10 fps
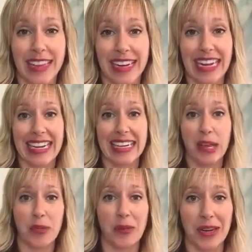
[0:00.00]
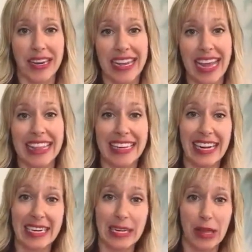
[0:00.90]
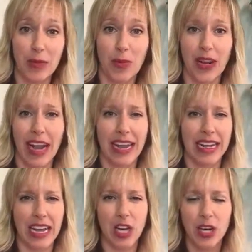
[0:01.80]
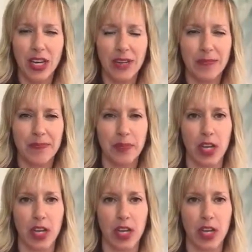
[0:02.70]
And then I had another one, and then I had another one, and I couldn't